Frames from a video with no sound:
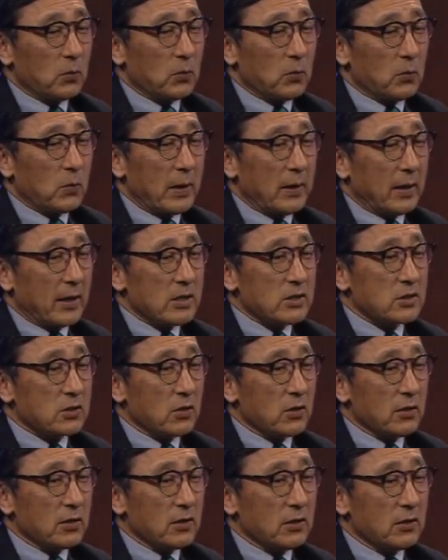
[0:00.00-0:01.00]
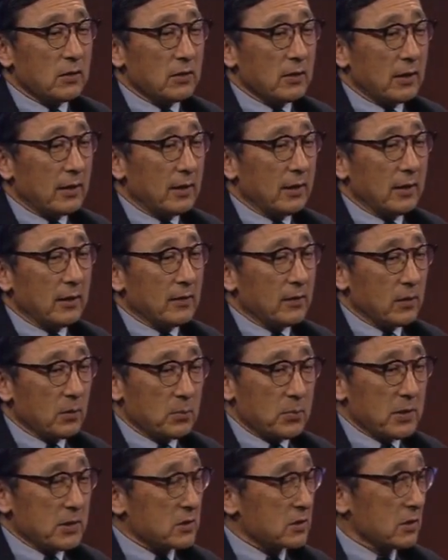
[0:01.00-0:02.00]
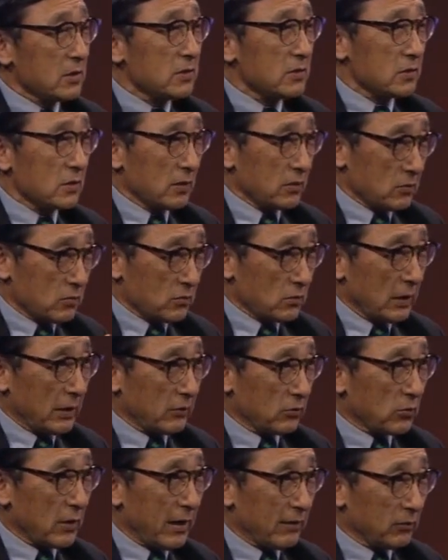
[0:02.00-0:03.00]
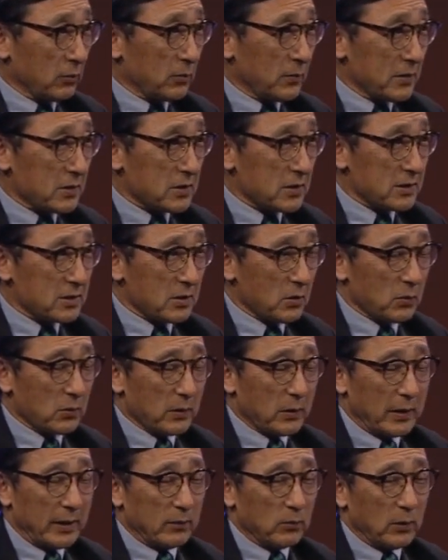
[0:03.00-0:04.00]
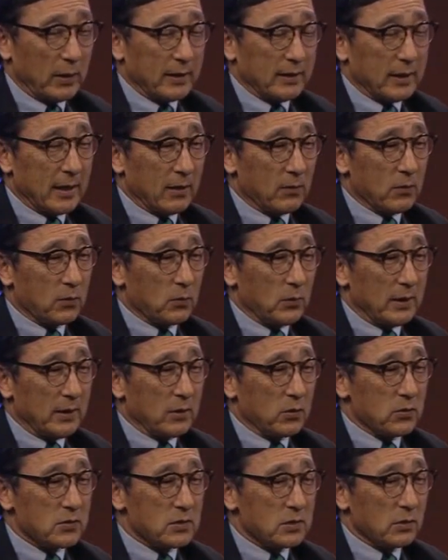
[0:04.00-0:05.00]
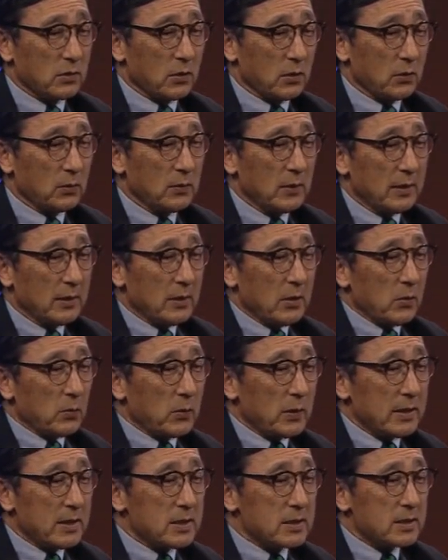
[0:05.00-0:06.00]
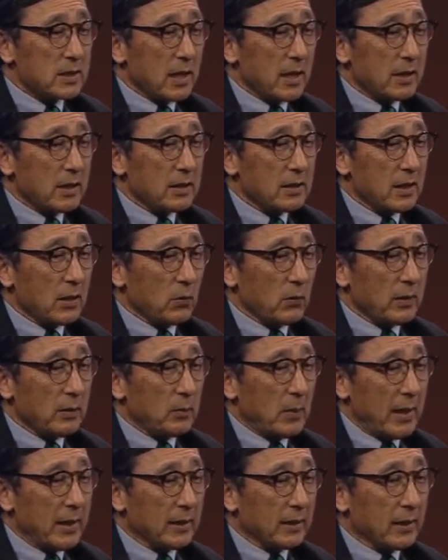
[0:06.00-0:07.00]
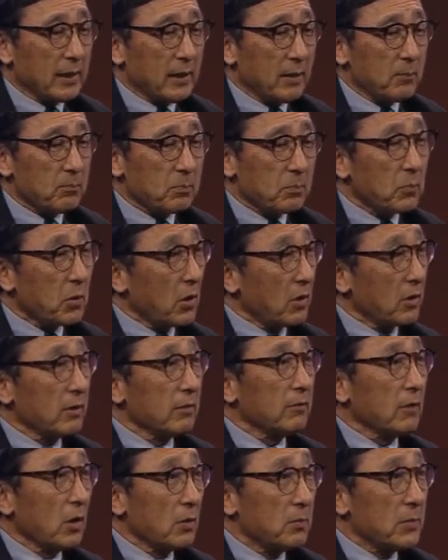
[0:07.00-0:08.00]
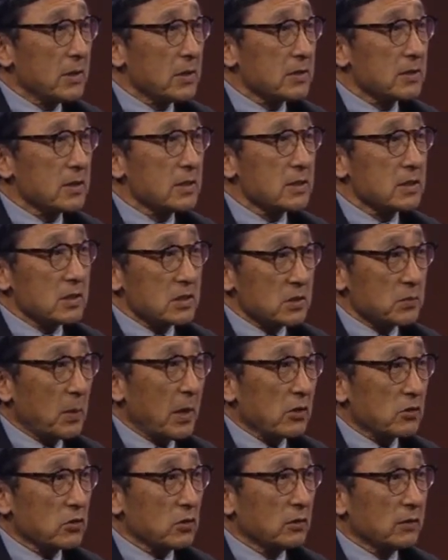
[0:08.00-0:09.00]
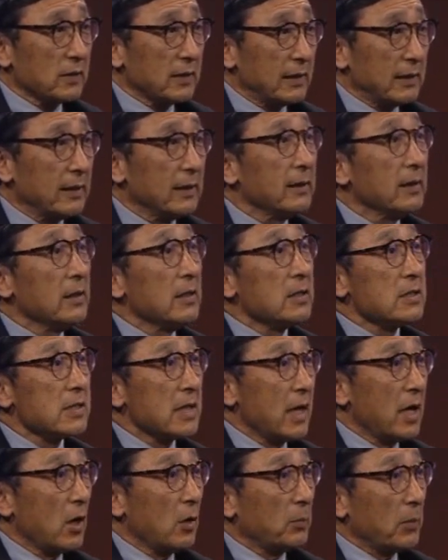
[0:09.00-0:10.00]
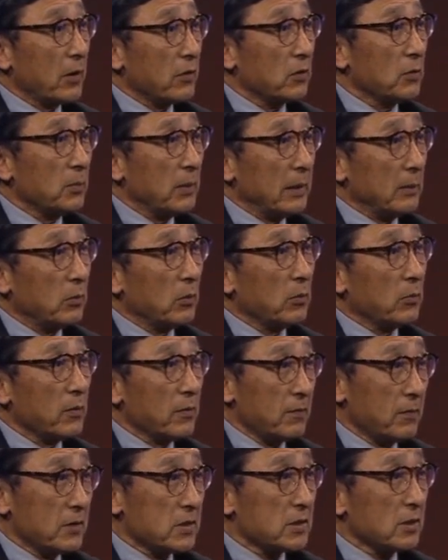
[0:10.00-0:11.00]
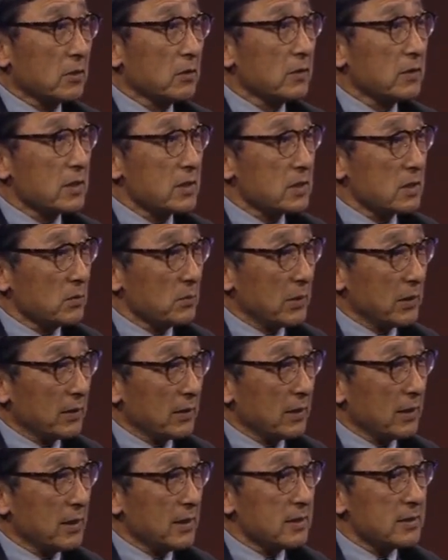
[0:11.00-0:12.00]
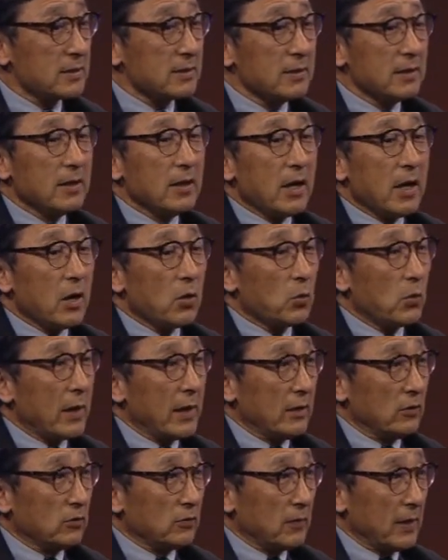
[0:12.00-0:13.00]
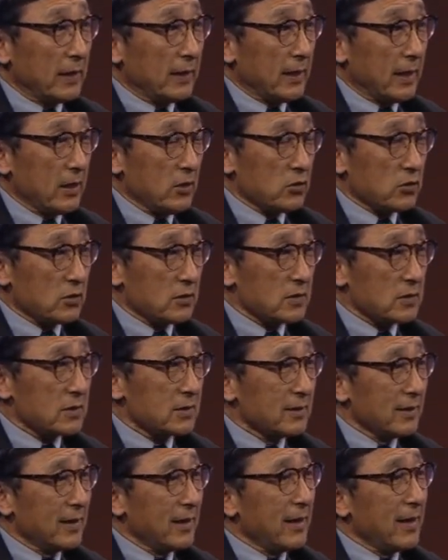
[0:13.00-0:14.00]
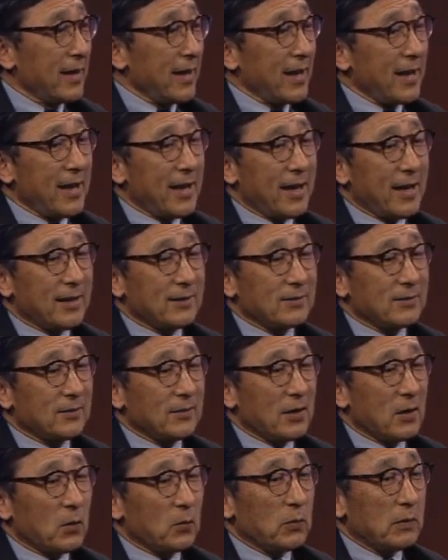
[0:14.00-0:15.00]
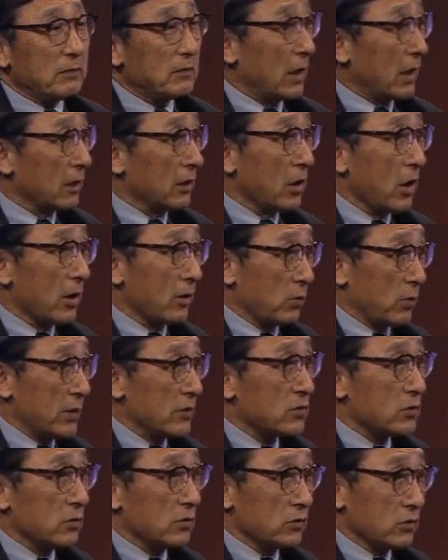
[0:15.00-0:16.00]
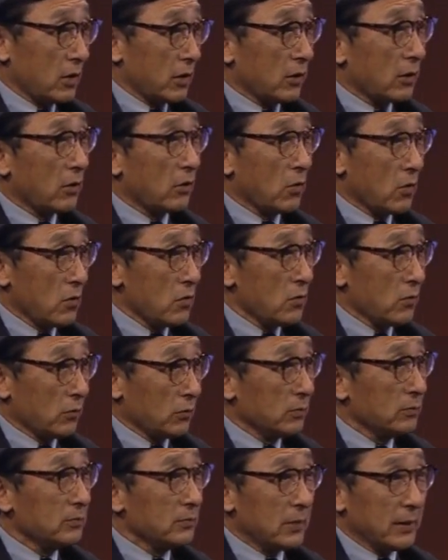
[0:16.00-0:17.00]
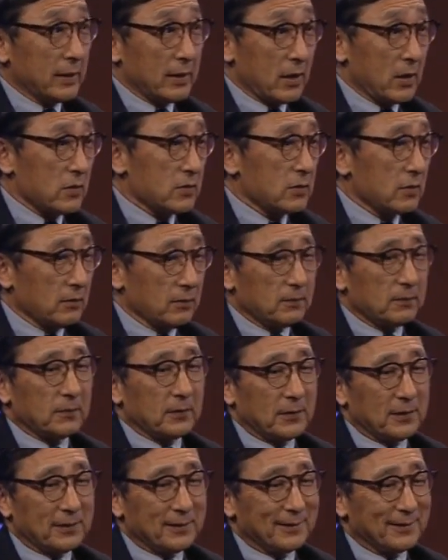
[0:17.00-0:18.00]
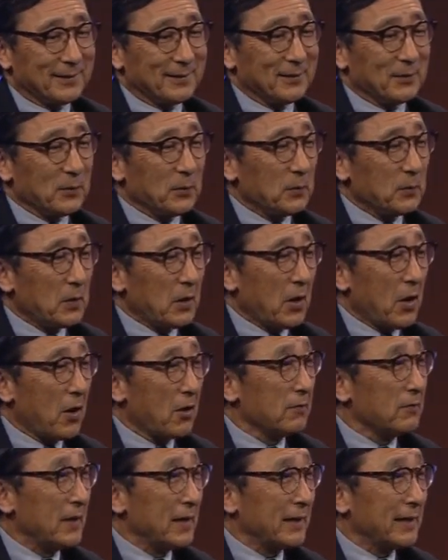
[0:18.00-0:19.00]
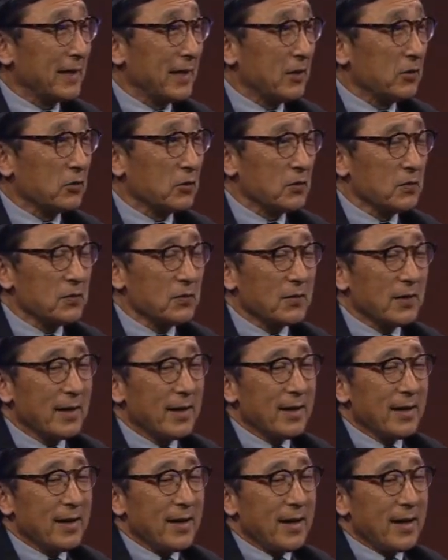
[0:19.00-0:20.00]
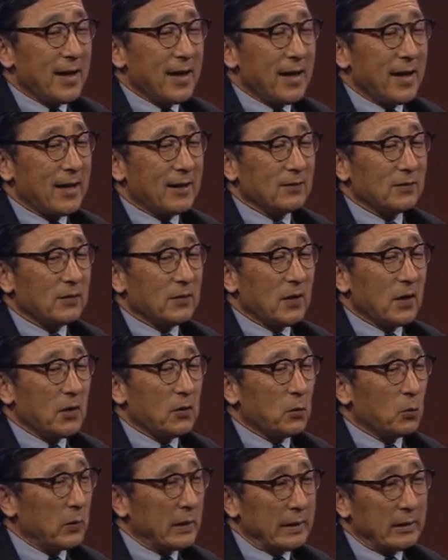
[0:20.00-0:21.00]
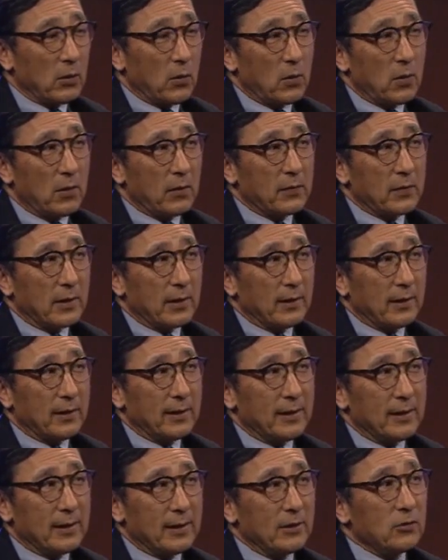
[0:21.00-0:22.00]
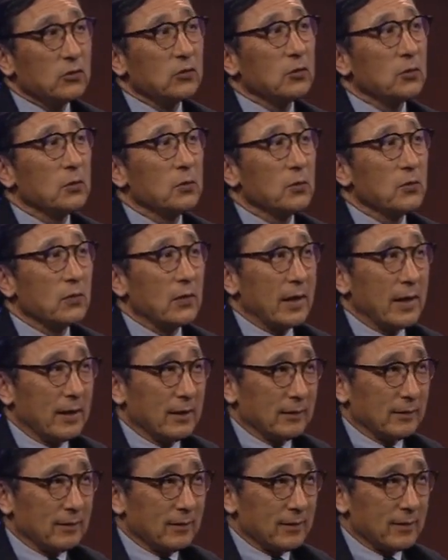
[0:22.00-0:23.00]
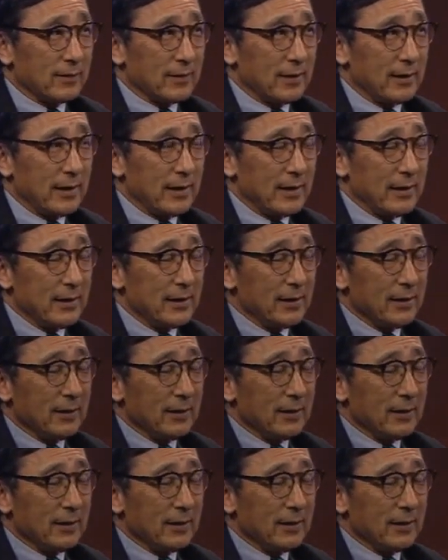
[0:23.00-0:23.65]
when I started the business, a travel business that we're in right now 3 years ago, we decided that we'd make part of our business a specialty to help other people with physical disabilities arrange vacations. And we've done a lot of research on our own because of our vacations. And we know all the issues and the